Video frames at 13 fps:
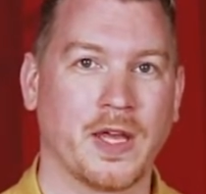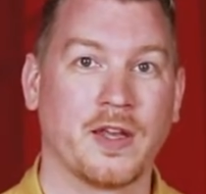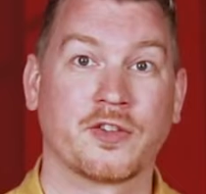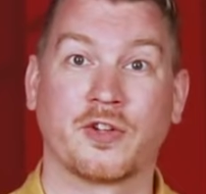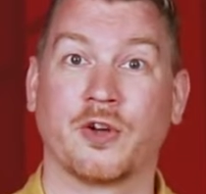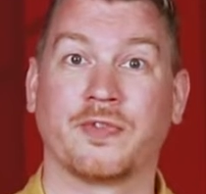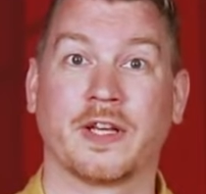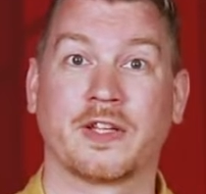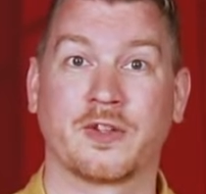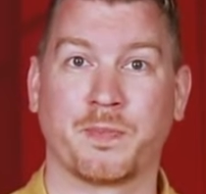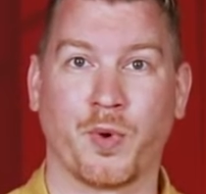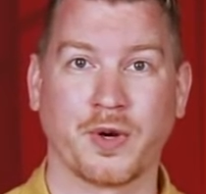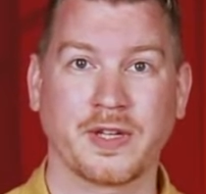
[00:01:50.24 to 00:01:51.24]
Snowflake
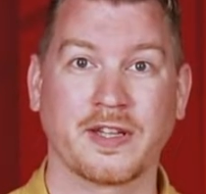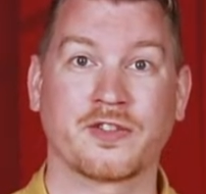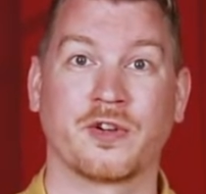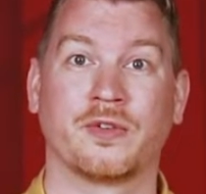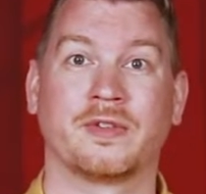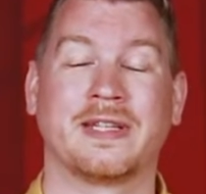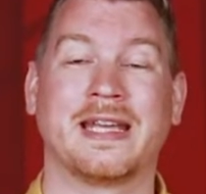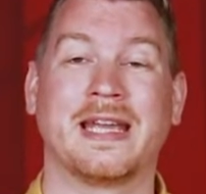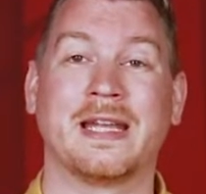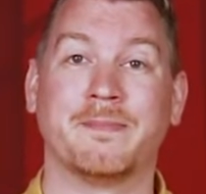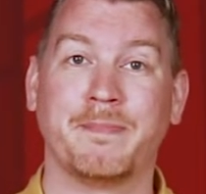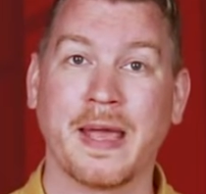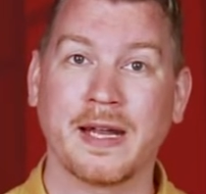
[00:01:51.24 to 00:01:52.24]
support is currently
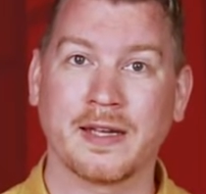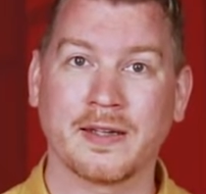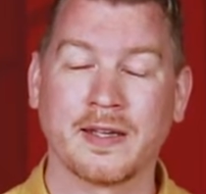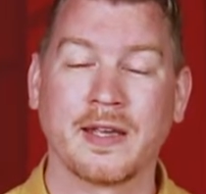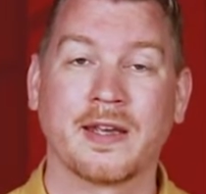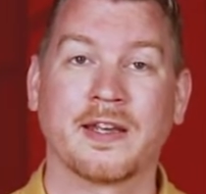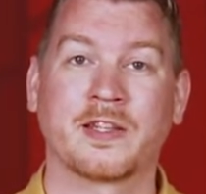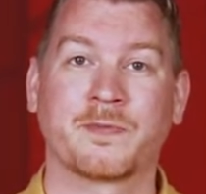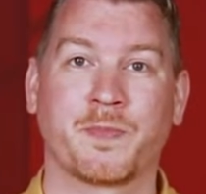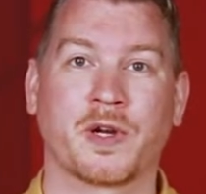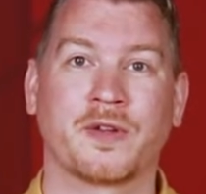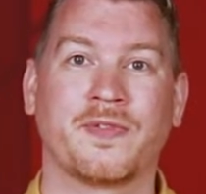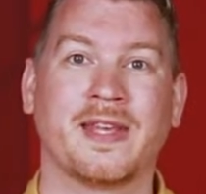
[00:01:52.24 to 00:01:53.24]
in beta as
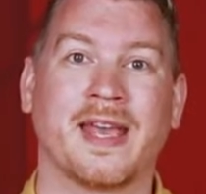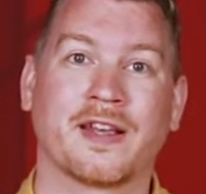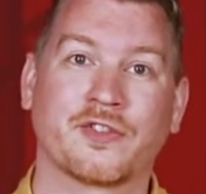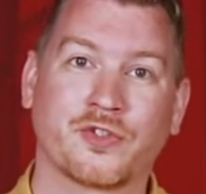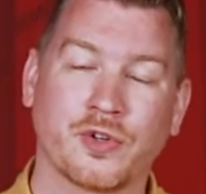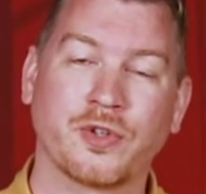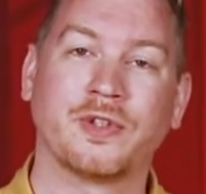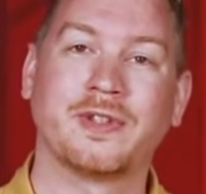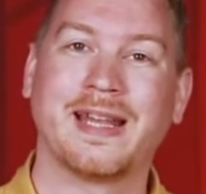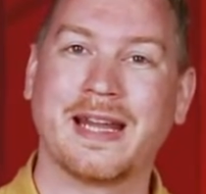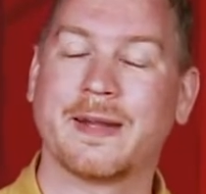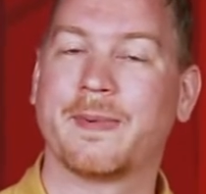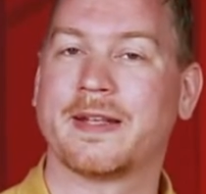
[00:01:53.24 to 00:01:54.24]
part of the external
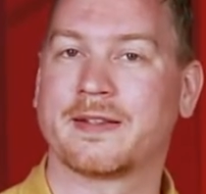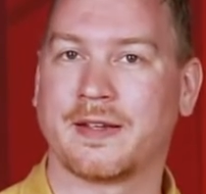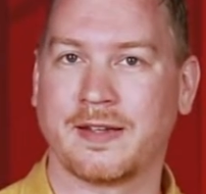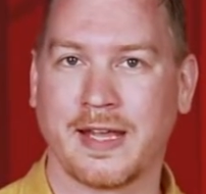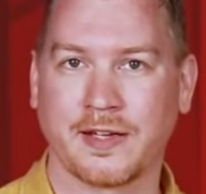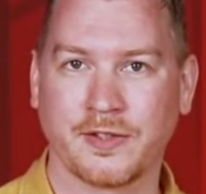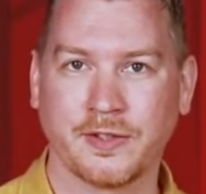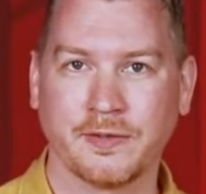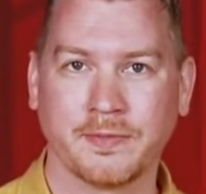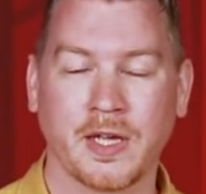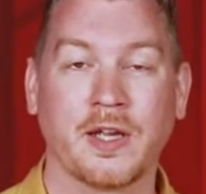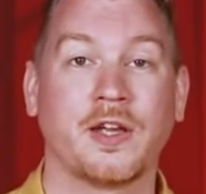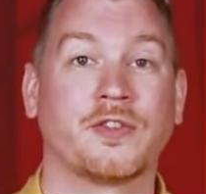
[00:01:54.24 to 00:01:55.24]
database
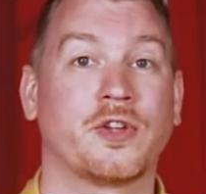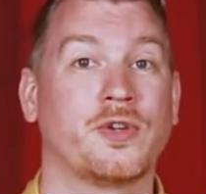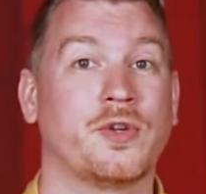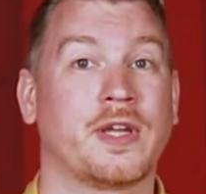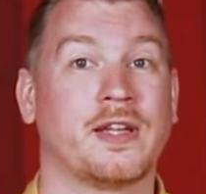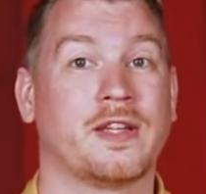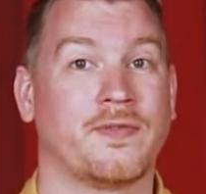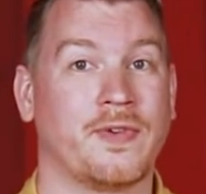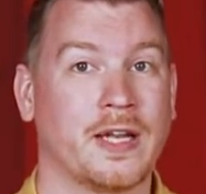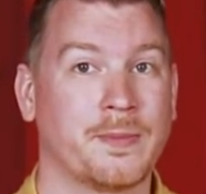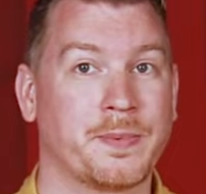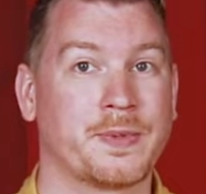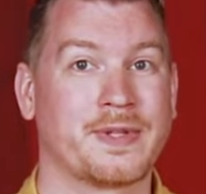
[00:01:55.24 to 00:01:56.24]
connector, so you can
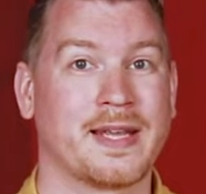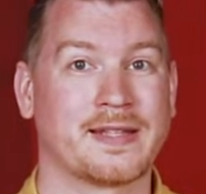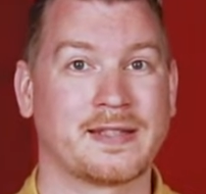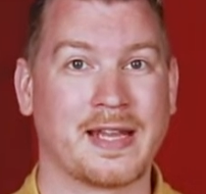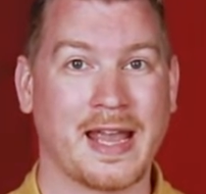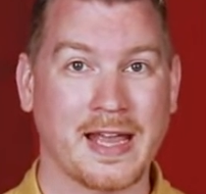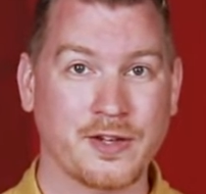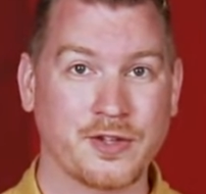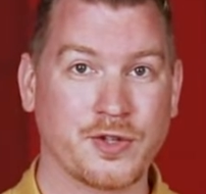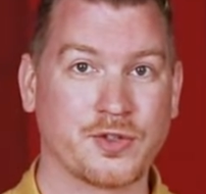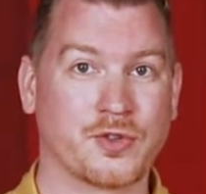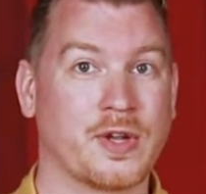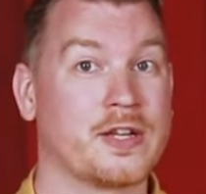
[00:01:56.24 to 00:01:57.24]
develop, test, and
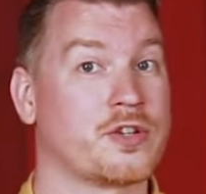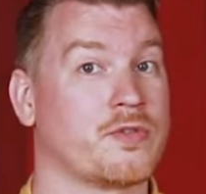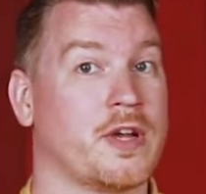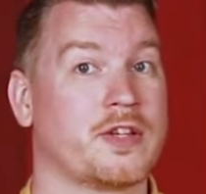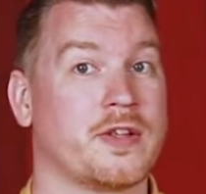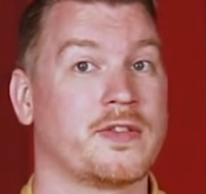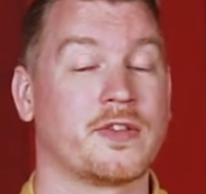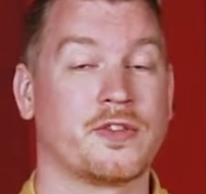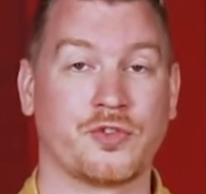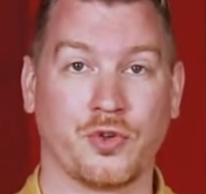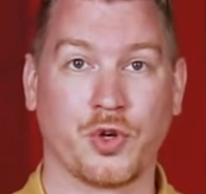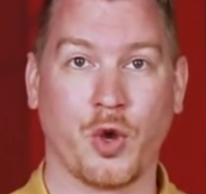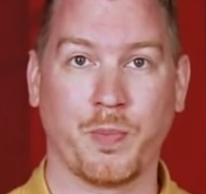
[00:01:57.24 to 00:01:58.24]
use your integrations in
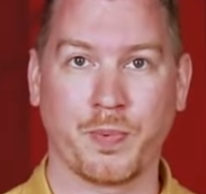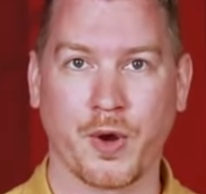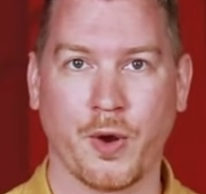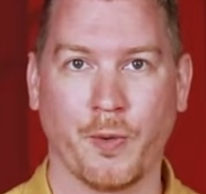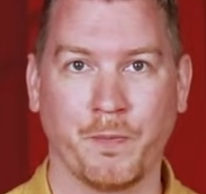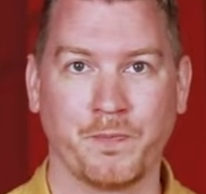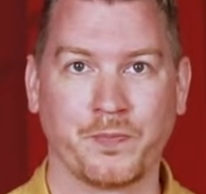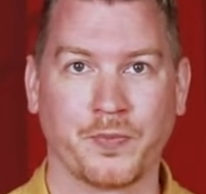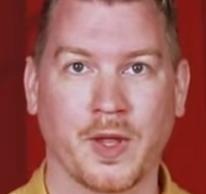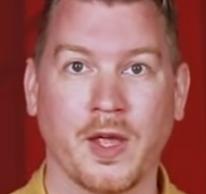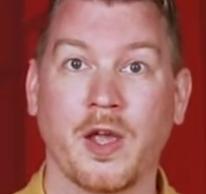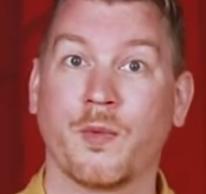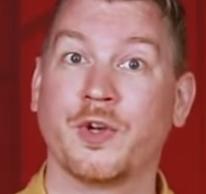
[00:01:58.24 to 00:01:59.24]
Studio Pro.
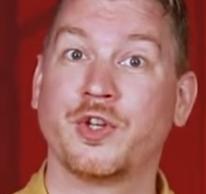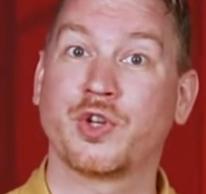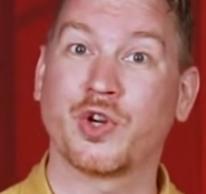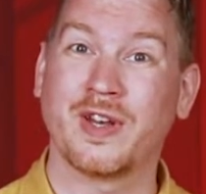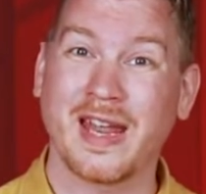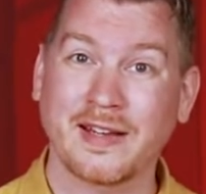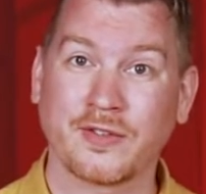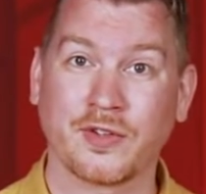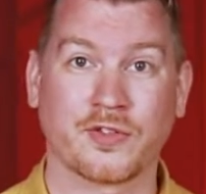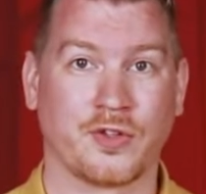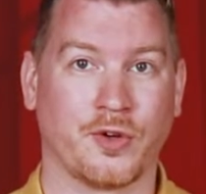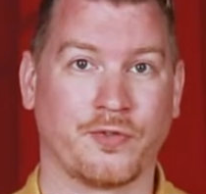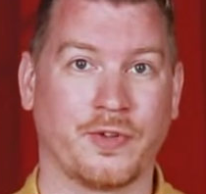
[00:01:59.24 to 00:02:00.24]
When you connect to
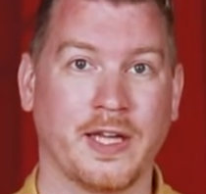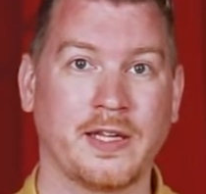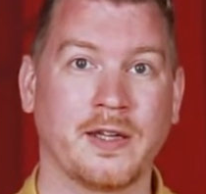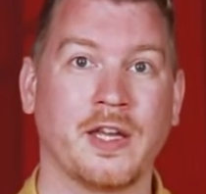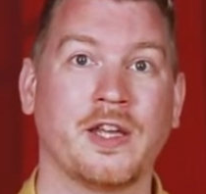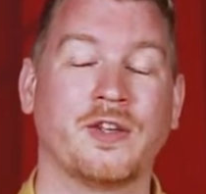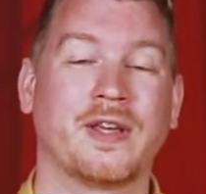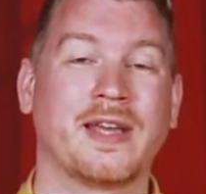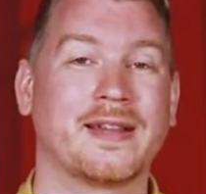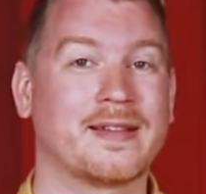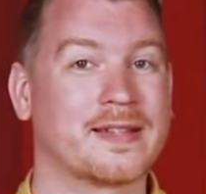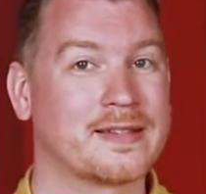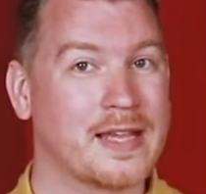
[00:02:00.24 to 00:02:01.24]
Snowflake, you get
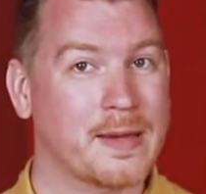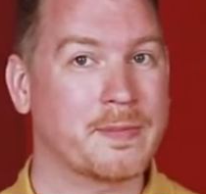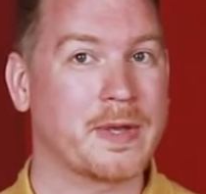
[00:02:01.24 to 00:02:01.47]
the same